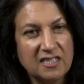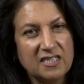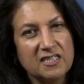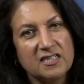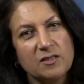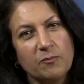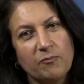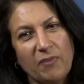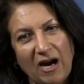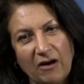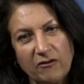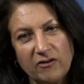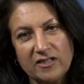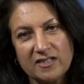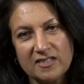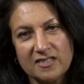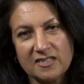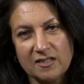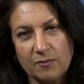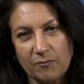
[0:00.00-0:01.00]
the
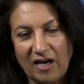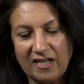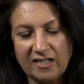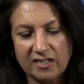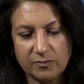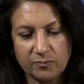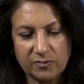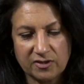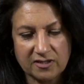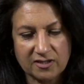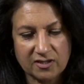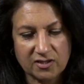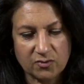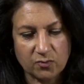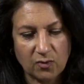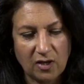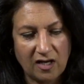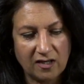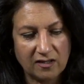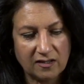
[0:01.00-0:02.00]
barriers to management as
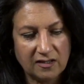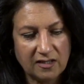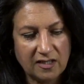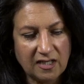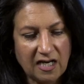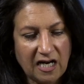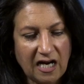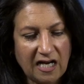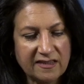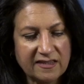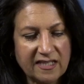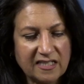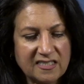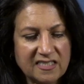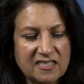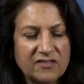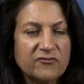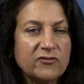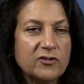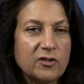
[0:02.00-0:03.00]
well, and then
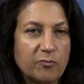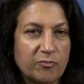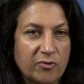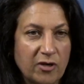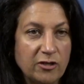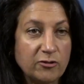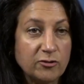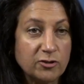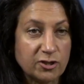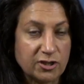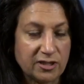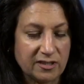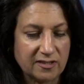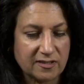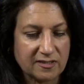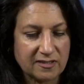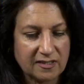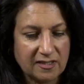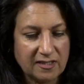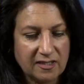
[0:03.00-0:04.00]
different
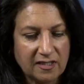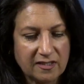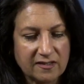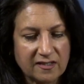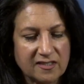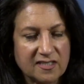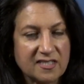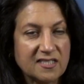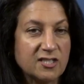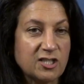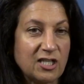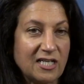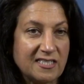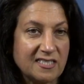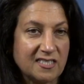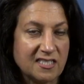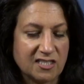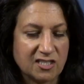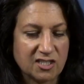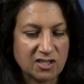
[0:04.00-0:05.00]
approaches that are
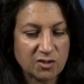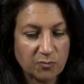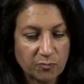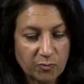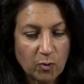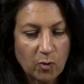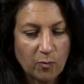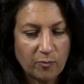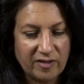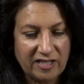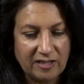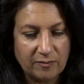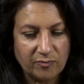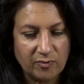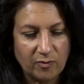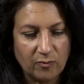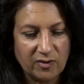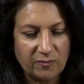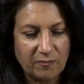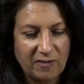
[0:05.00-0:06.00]
suggested to support
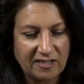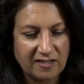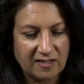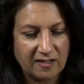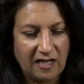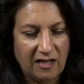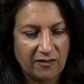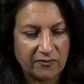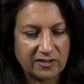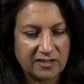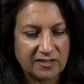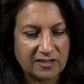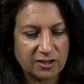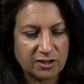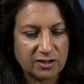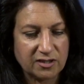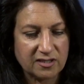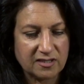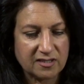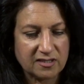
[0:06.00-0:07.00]
people with mental health
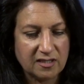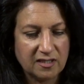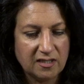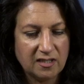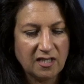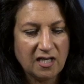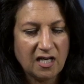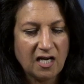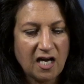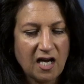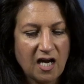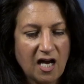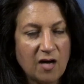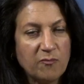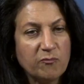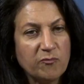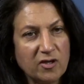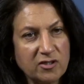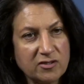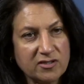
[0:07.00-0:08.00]
conditions.
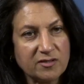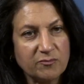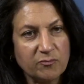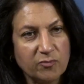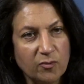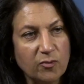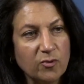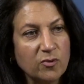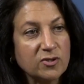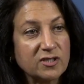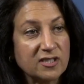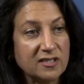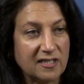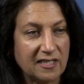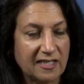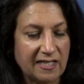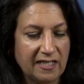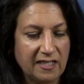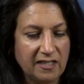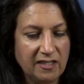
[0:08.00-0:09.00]
And most
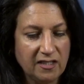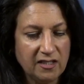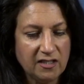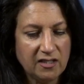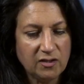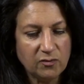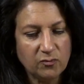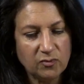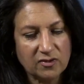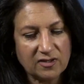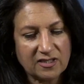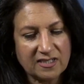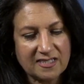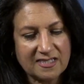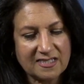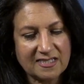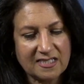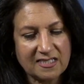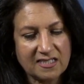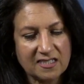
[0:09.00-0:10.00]
importantly, we'll
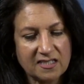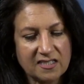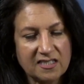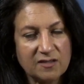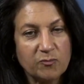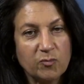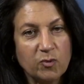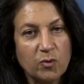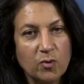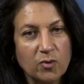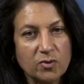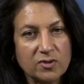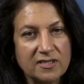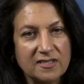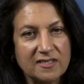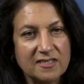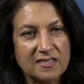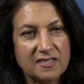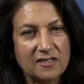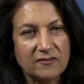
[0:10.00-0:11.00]
consider the
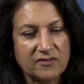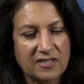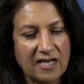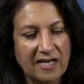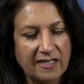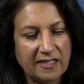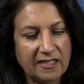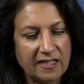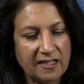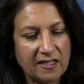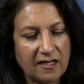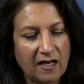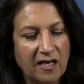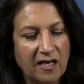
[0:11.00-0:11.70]
importance of taking a